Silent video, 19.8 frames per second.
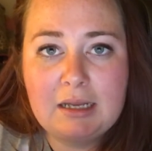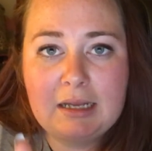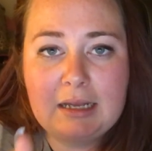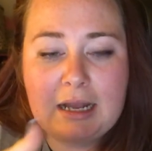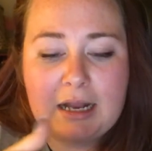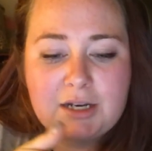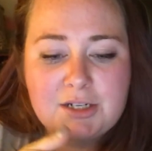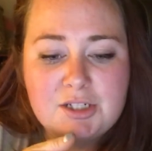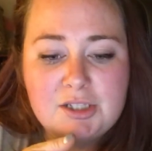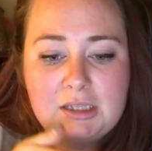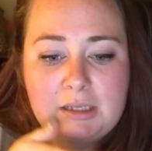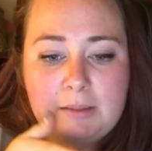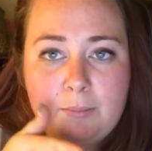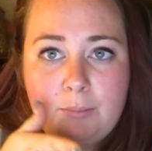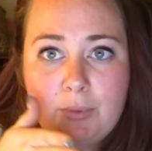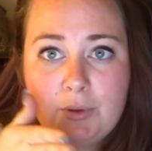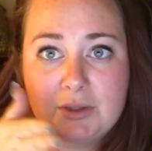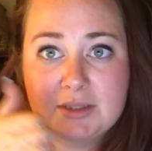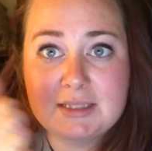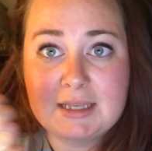actually
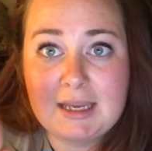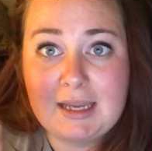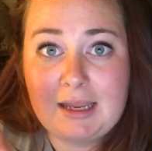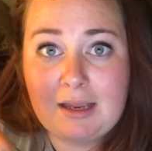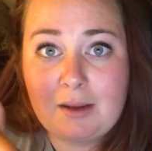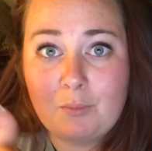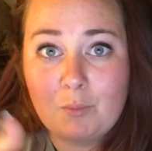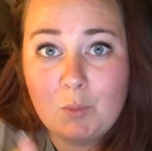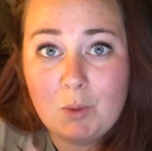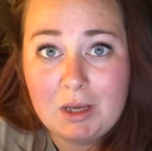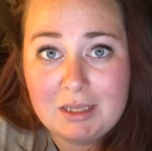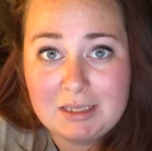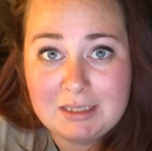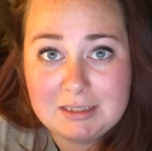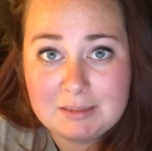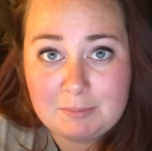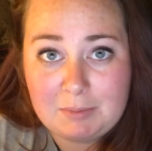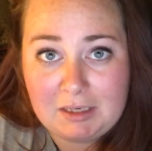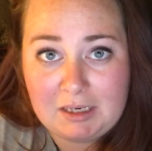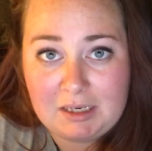bullseyeing what
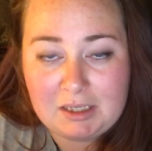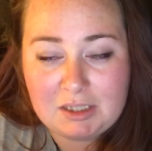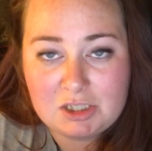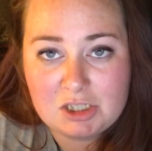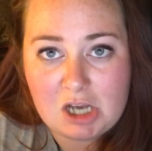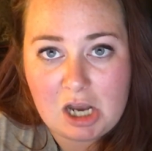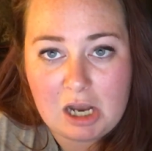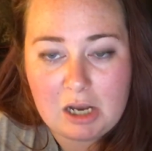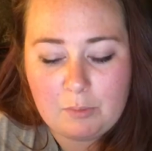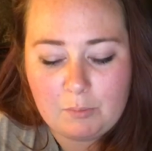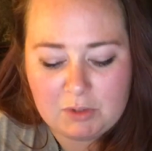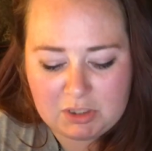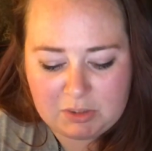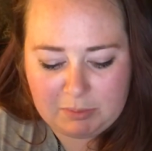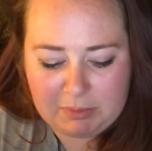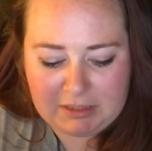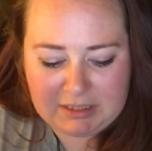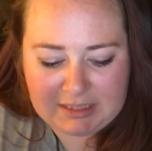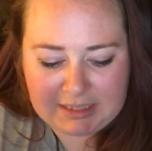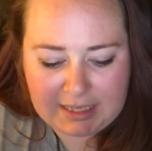is being taught, which
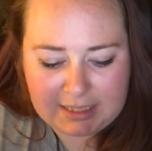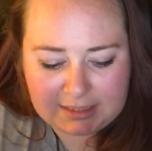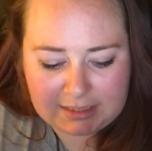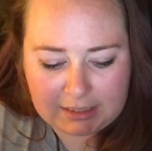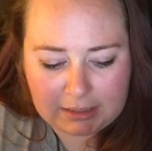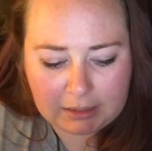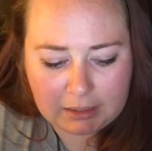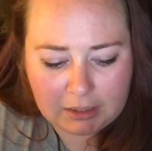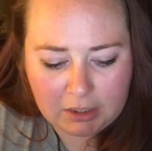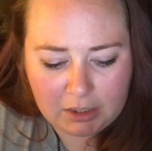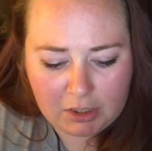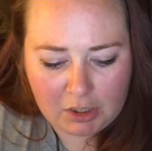is testing.